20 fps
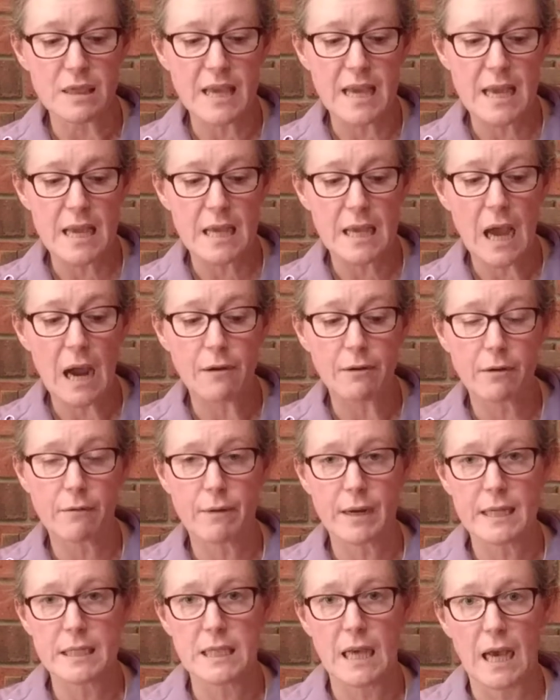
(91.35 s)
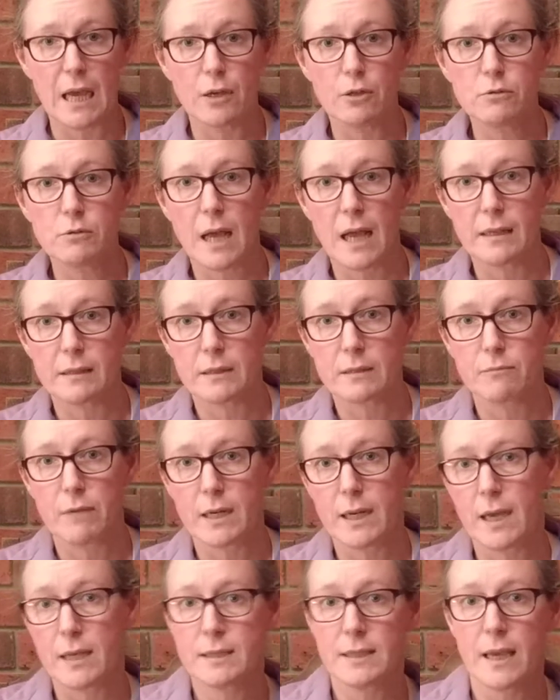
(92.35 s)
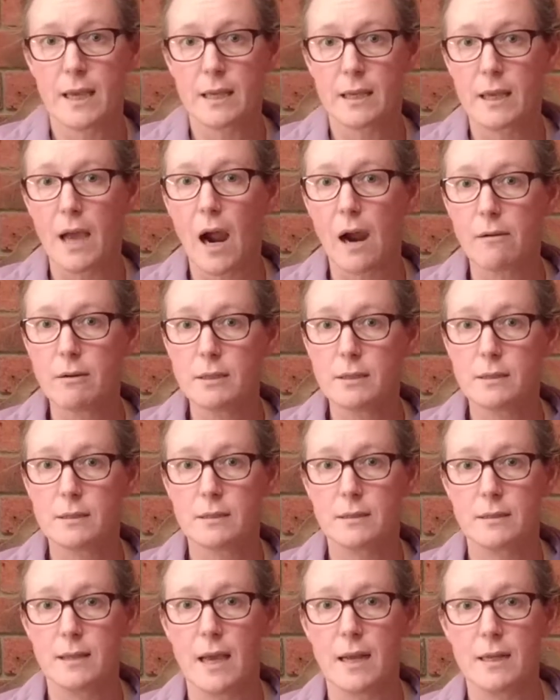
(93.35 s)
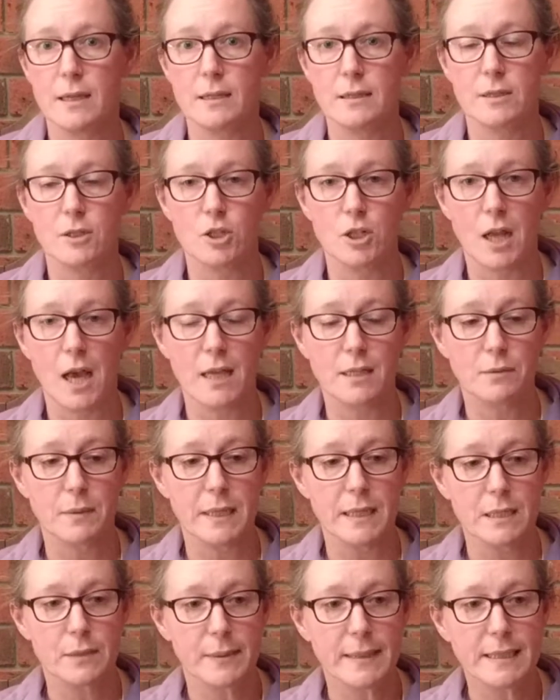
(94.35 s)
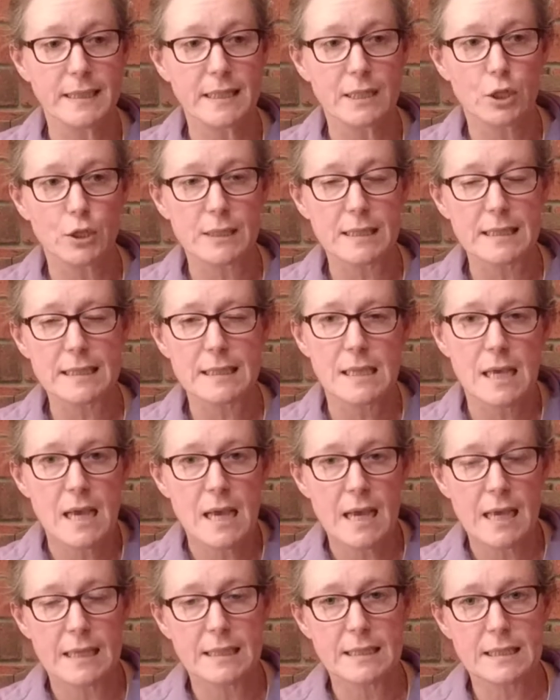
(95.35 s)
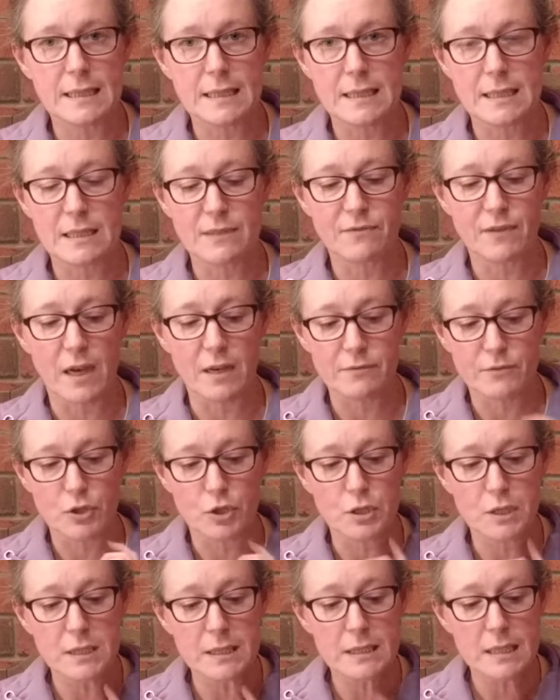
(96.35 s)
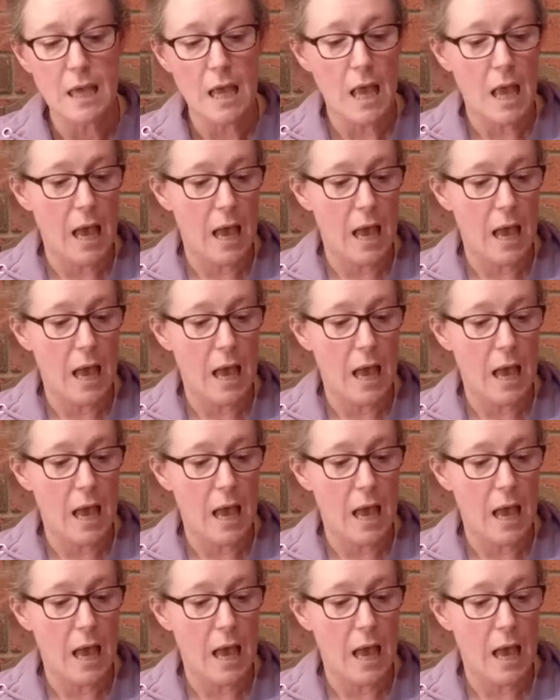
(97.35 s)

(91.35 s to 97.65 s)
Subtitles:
The current retail, and when I say current, that is July 2020 on this, is $65,